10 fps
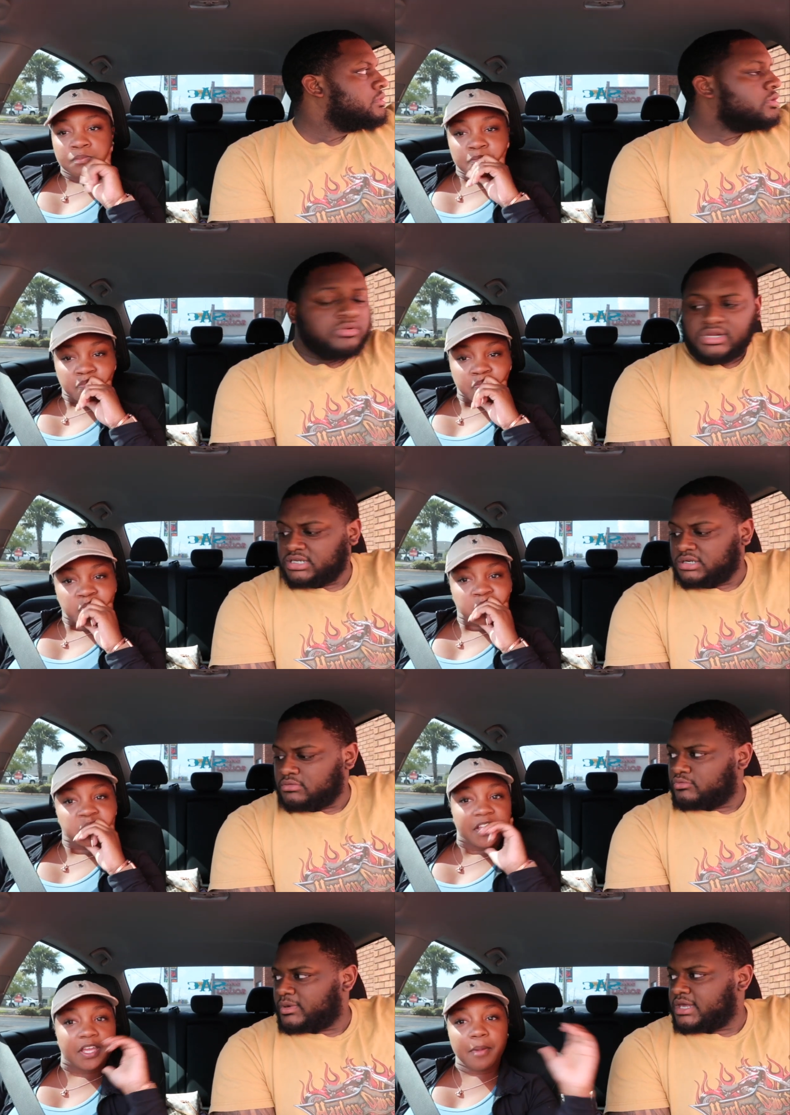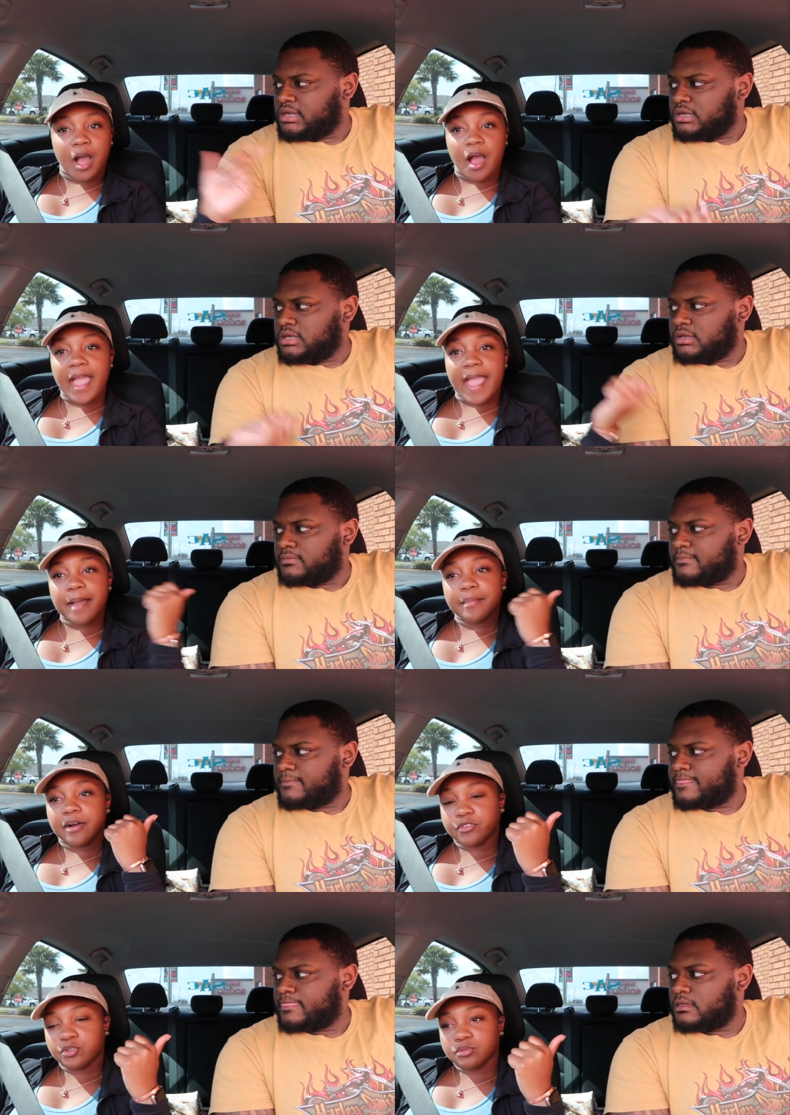Speaker 1: You need to lose weight. Come on, add
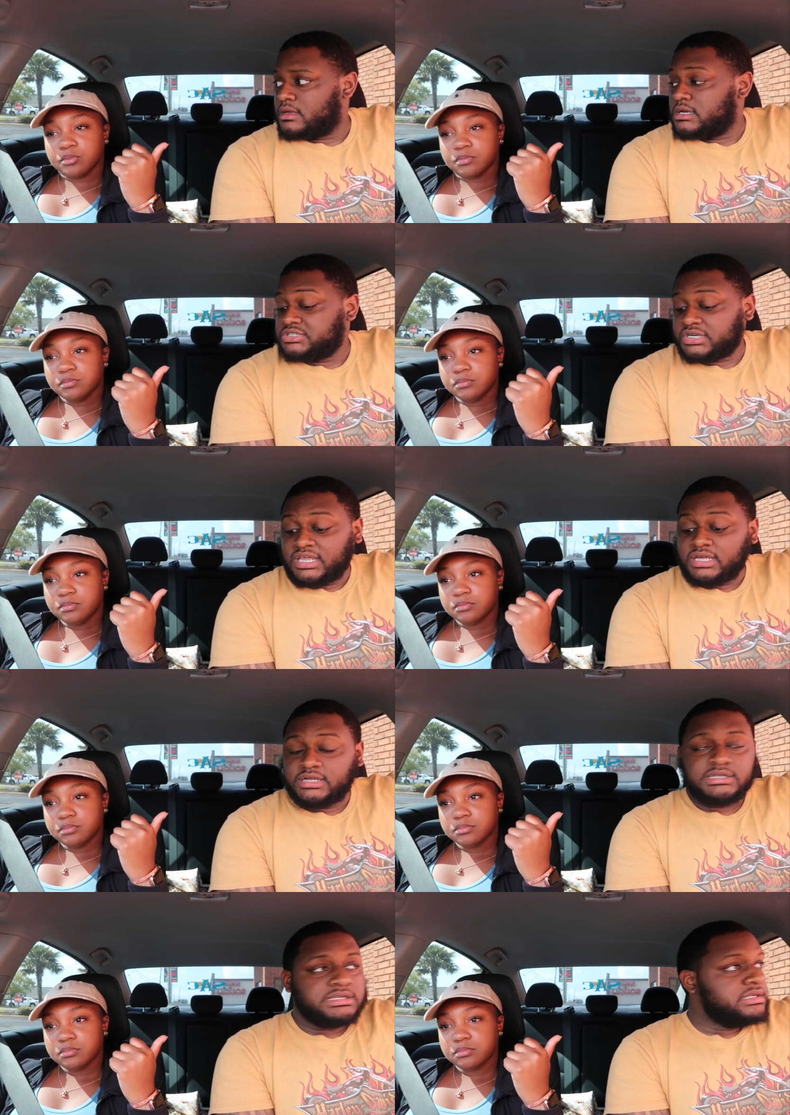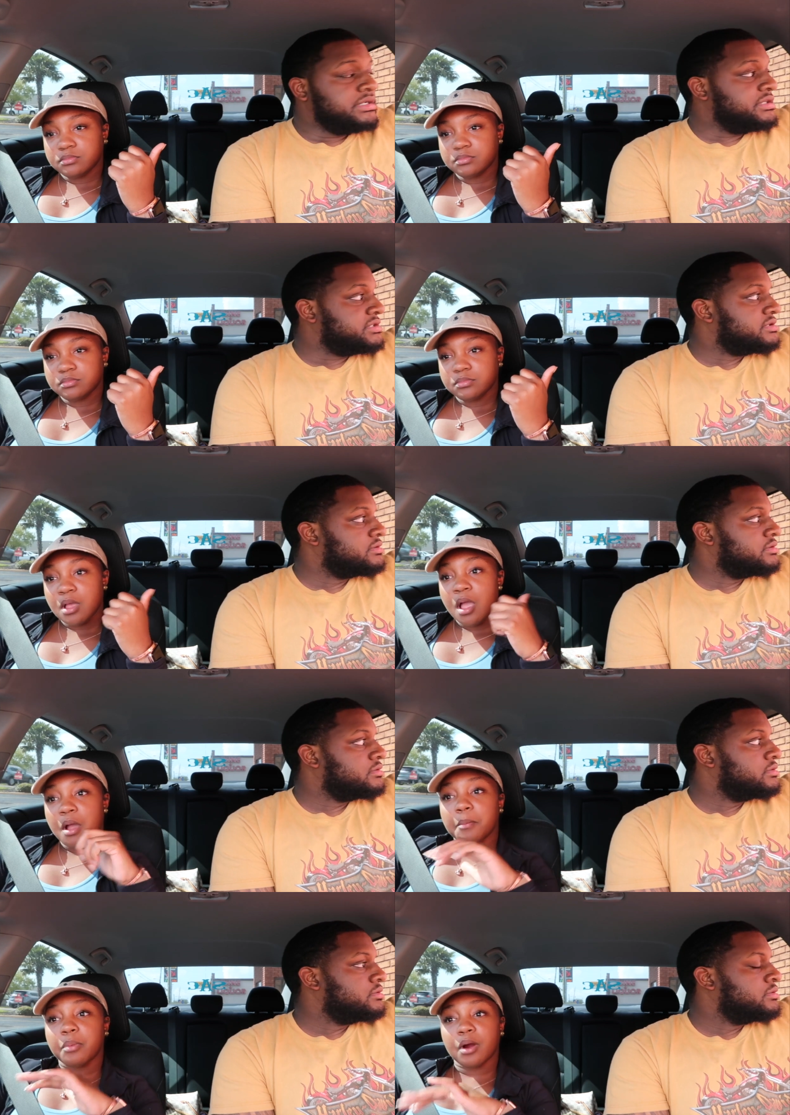my food. Shawty, hush.
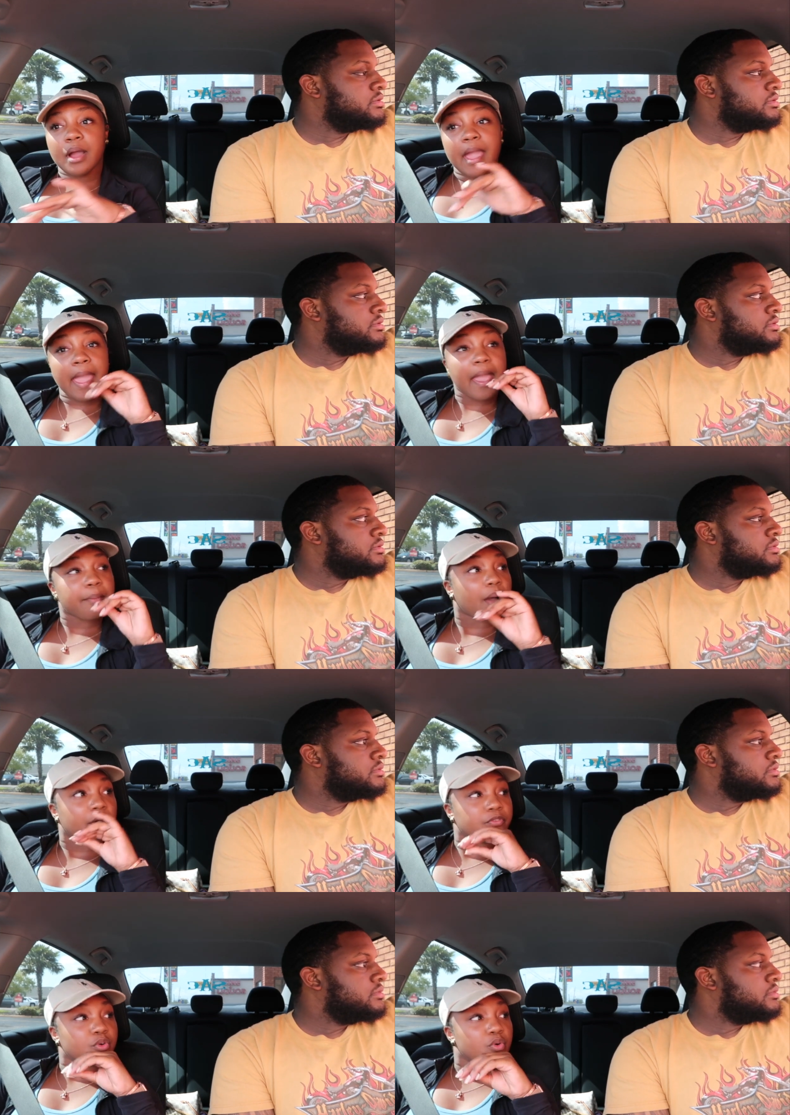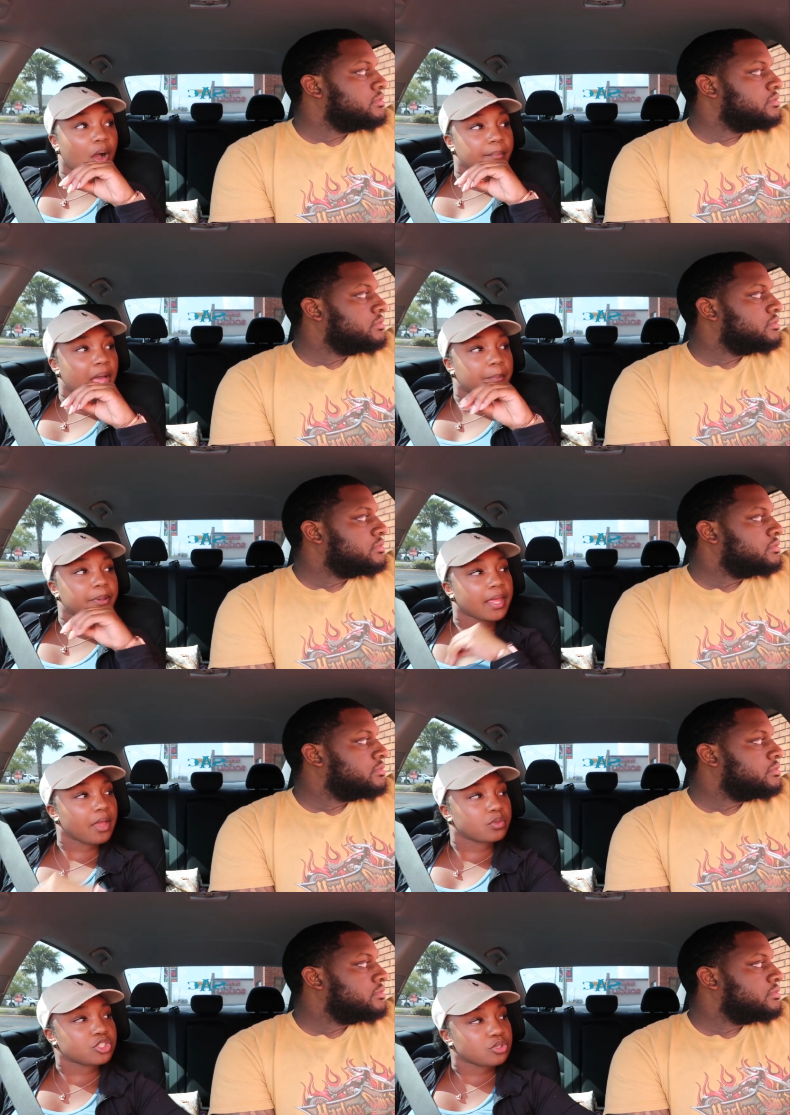
Speaker 2: Bruh, add my food. I'm not
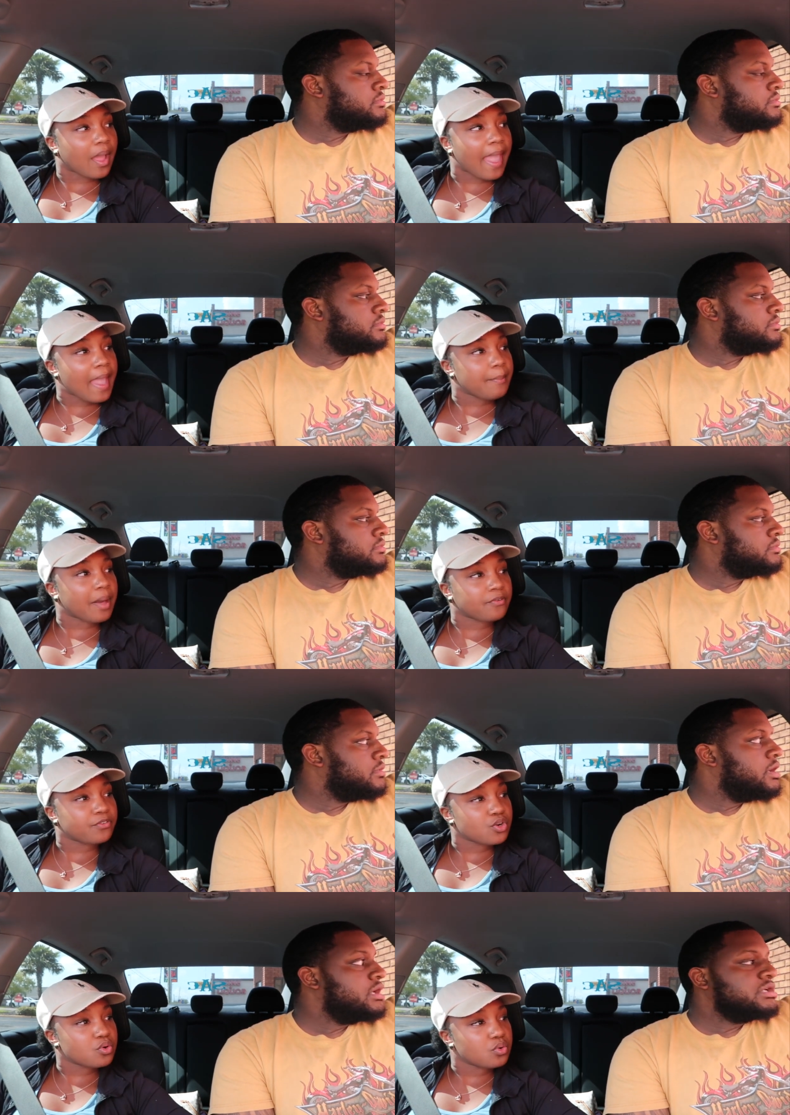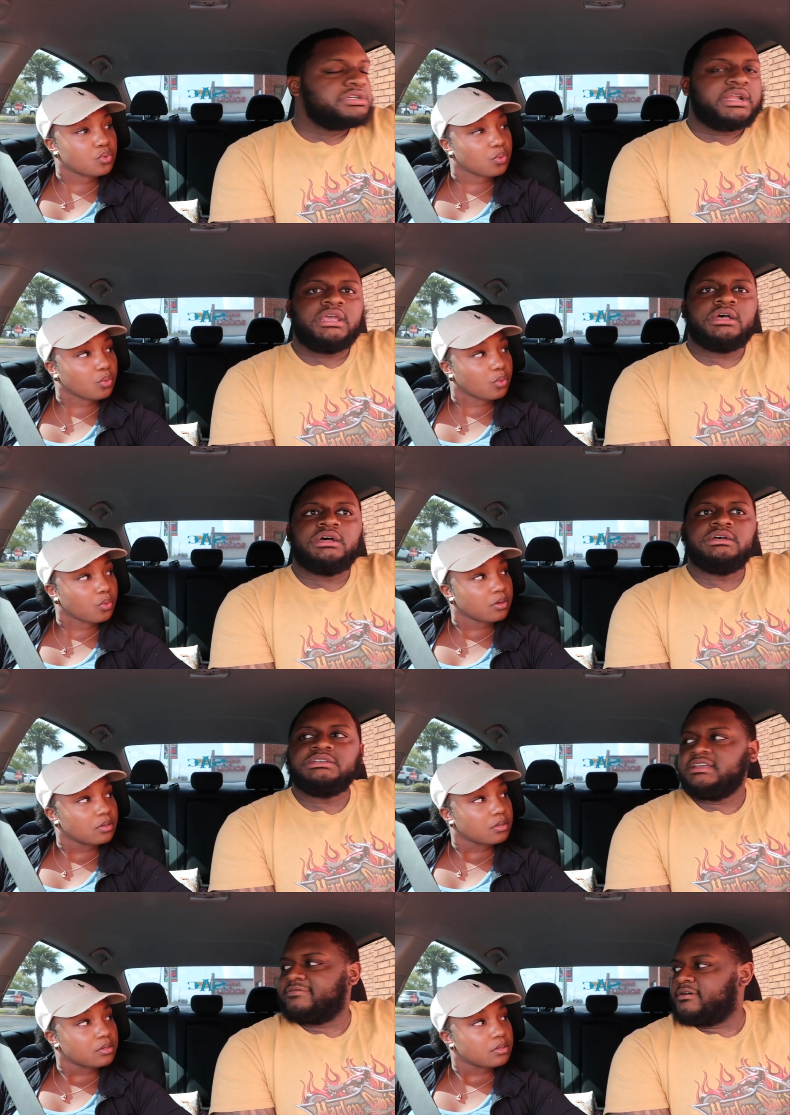playing with you. Add my food. Shawty,
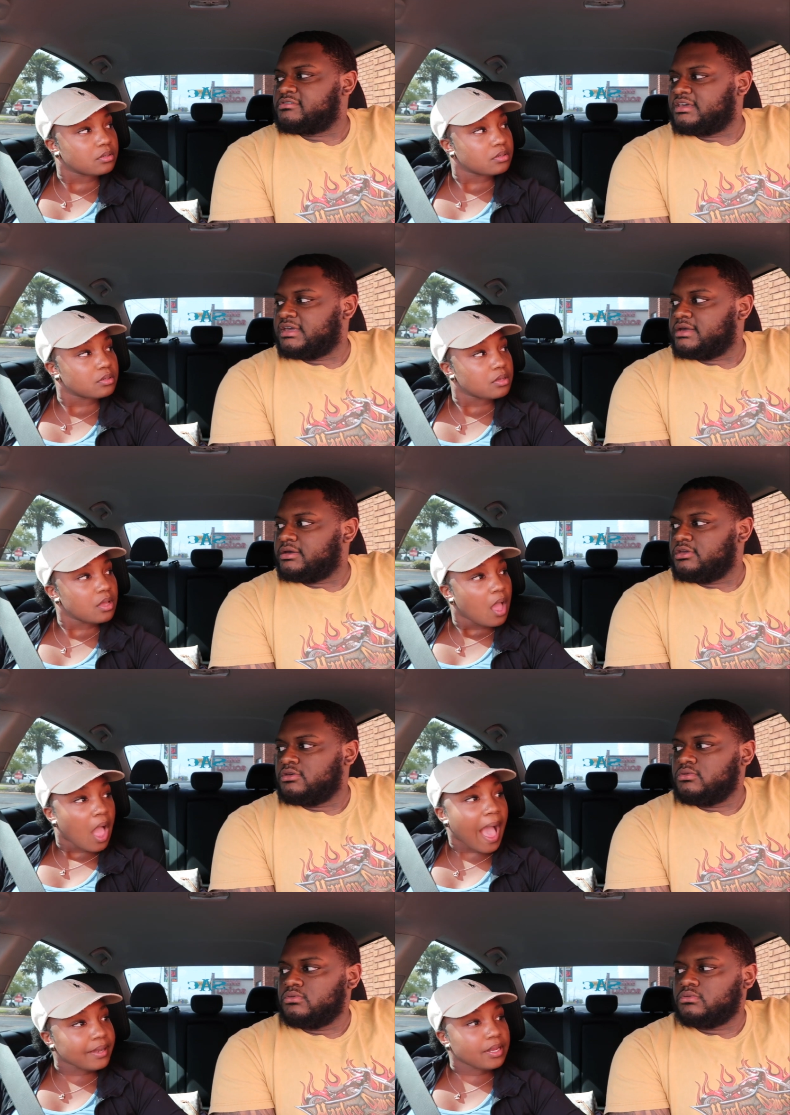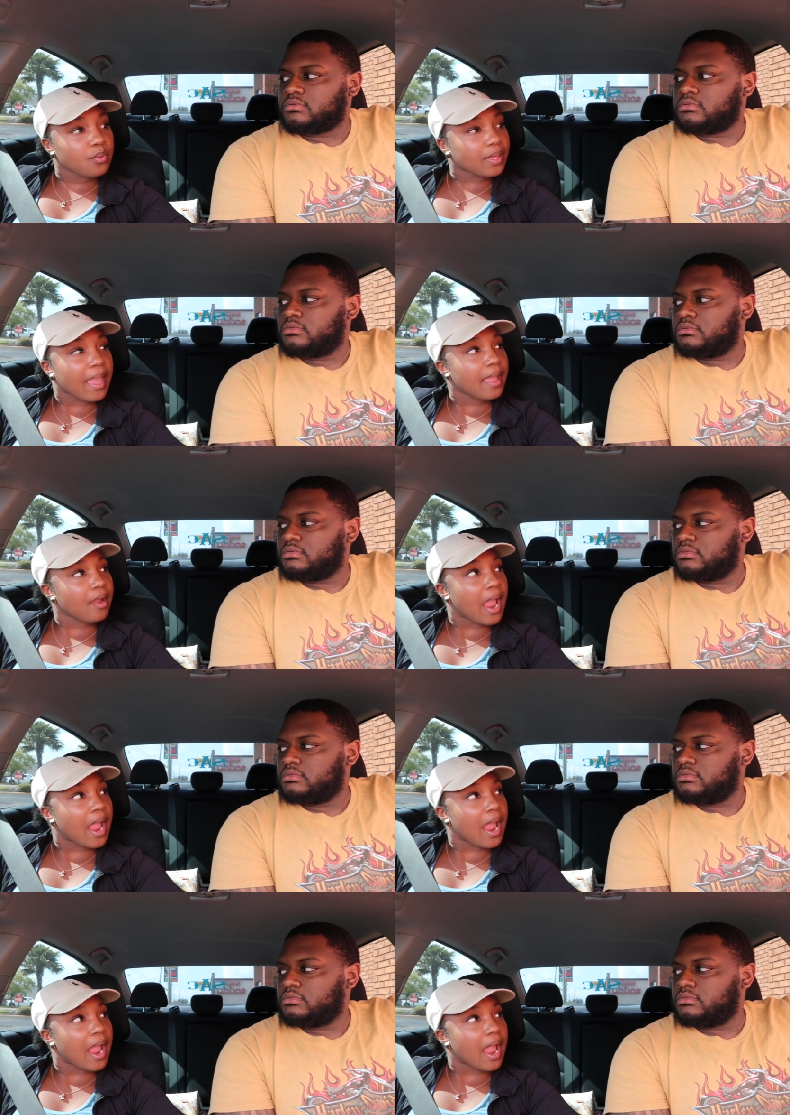
Speaker 1: hush. These folks can hear you. I
Speaker 2: don't care.